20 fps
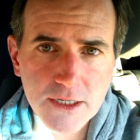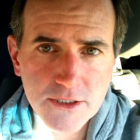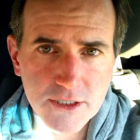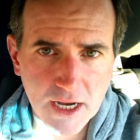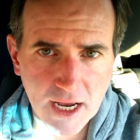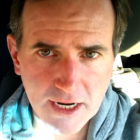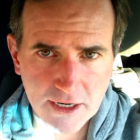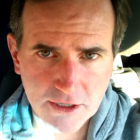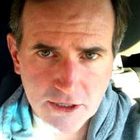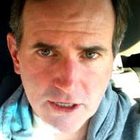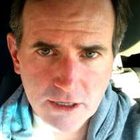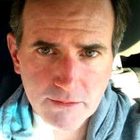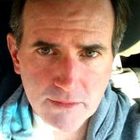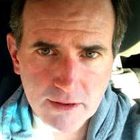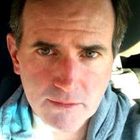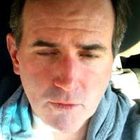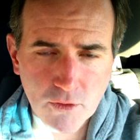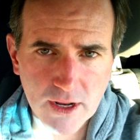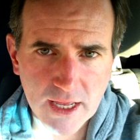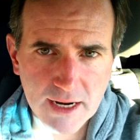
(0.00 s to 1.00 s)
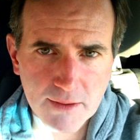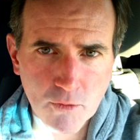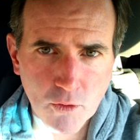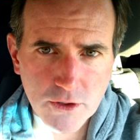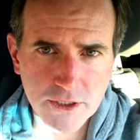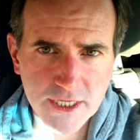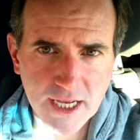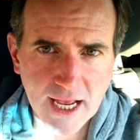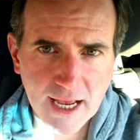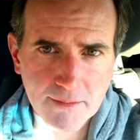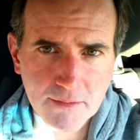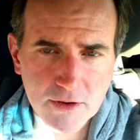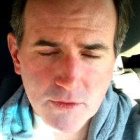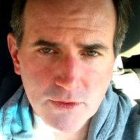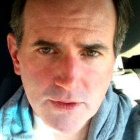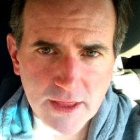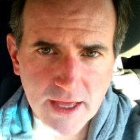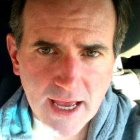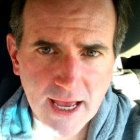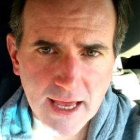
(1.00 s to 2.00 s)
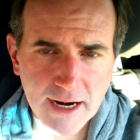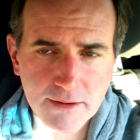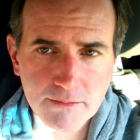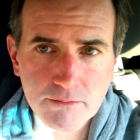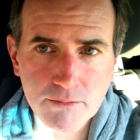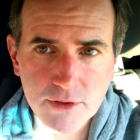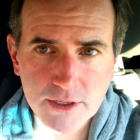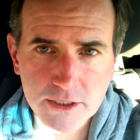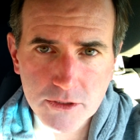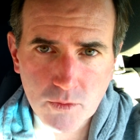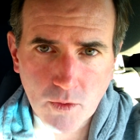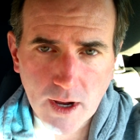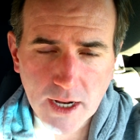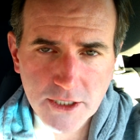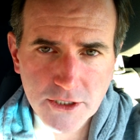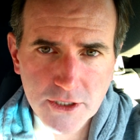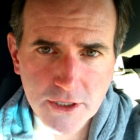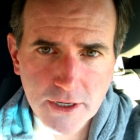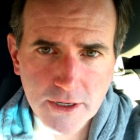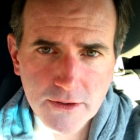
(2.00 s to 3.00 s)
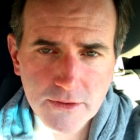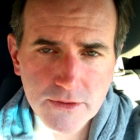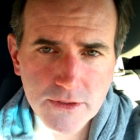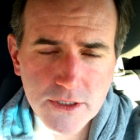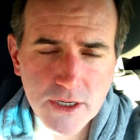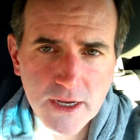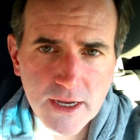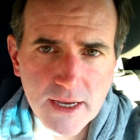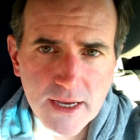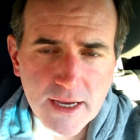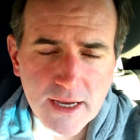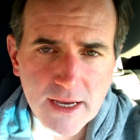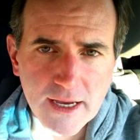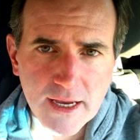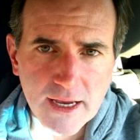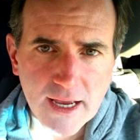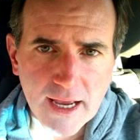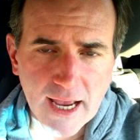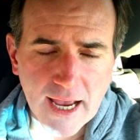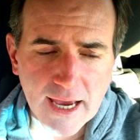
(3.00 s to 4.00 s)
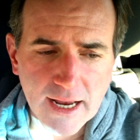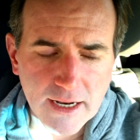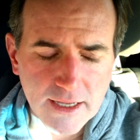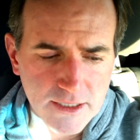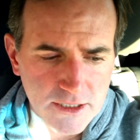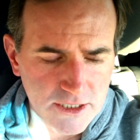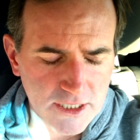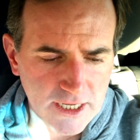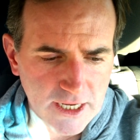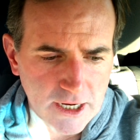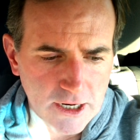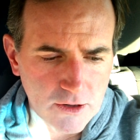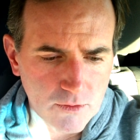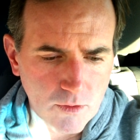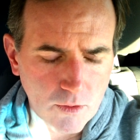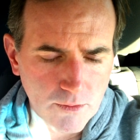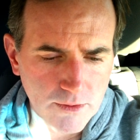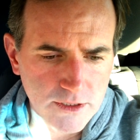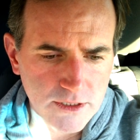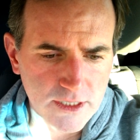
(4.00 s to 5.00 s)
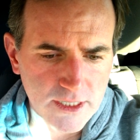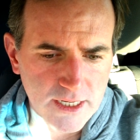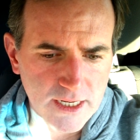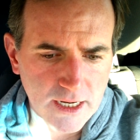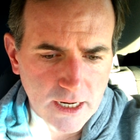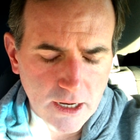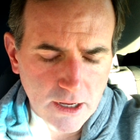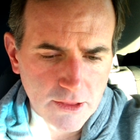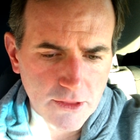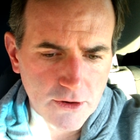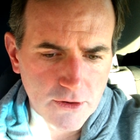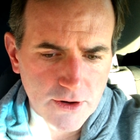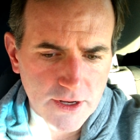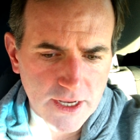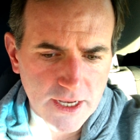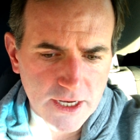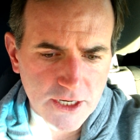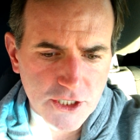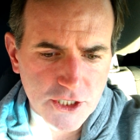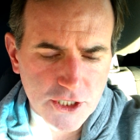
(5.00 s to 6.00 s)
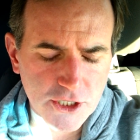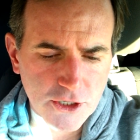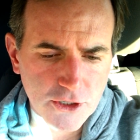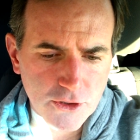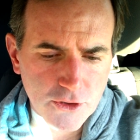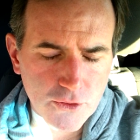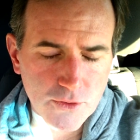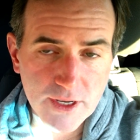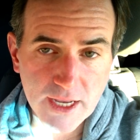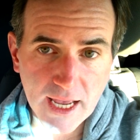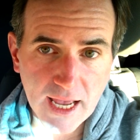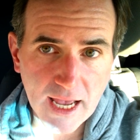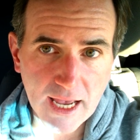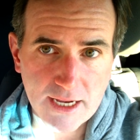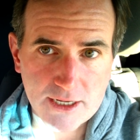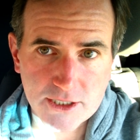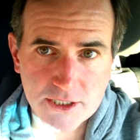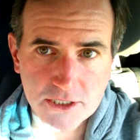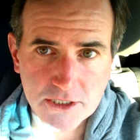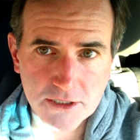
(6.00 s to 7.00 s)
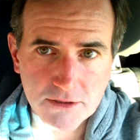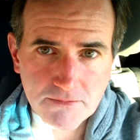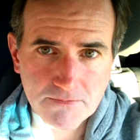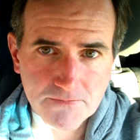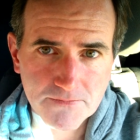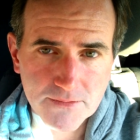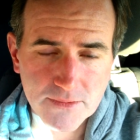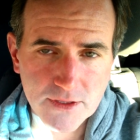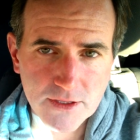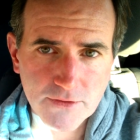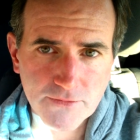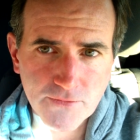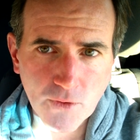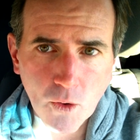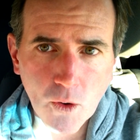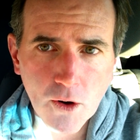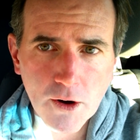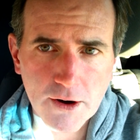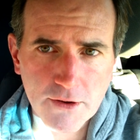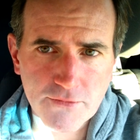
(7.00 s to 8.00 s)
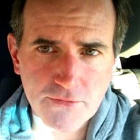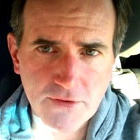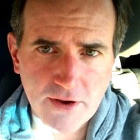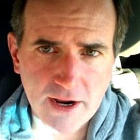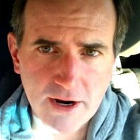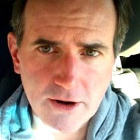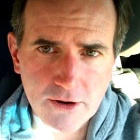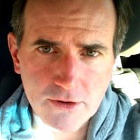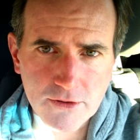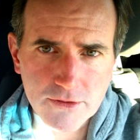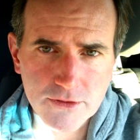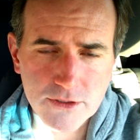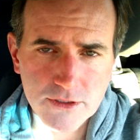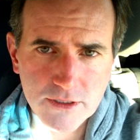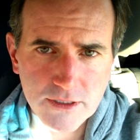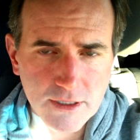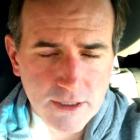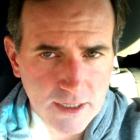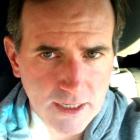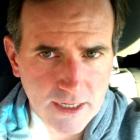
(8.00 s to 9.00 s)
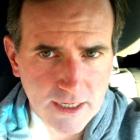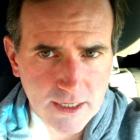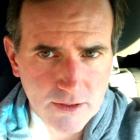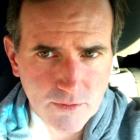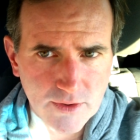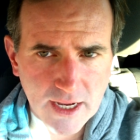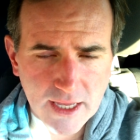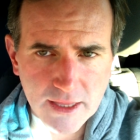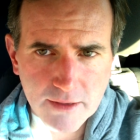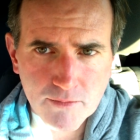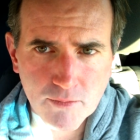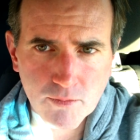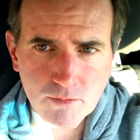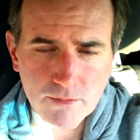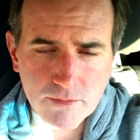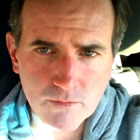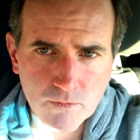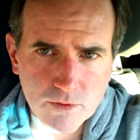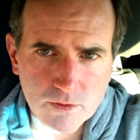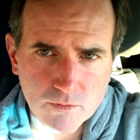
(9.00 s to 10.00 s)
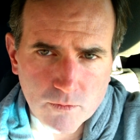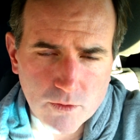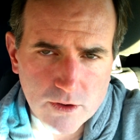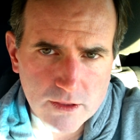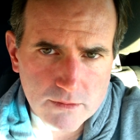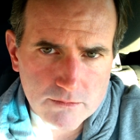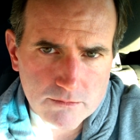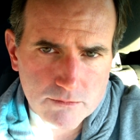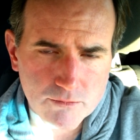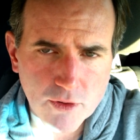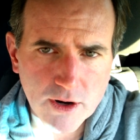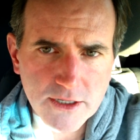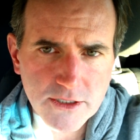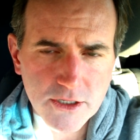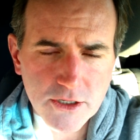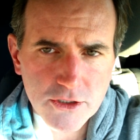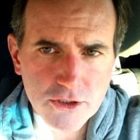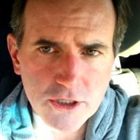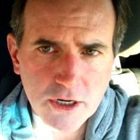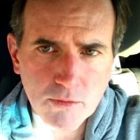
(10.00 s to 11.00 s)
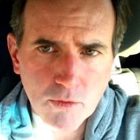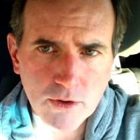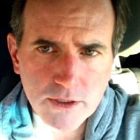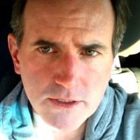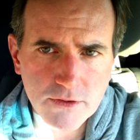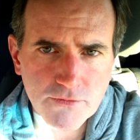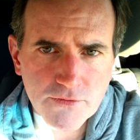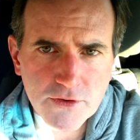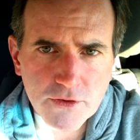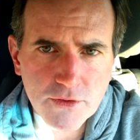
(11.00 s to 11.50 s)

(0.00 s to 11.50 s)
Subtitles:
Scott couldn't have been any more timely with that. Please watch those. And let's see here. What was the other issue? Yes, The foreign affairs. We had when President Trump wasn't